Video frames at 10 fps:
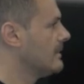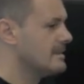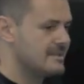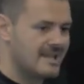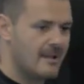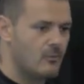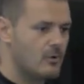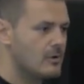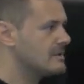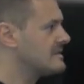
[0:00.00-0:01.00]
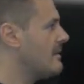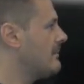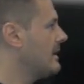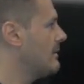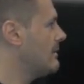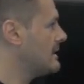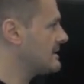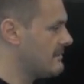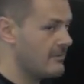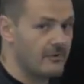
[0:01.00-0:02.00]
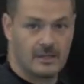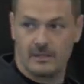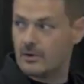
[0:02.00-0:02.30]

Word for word: Mm-hmm. Same words, same lyrics, and everything.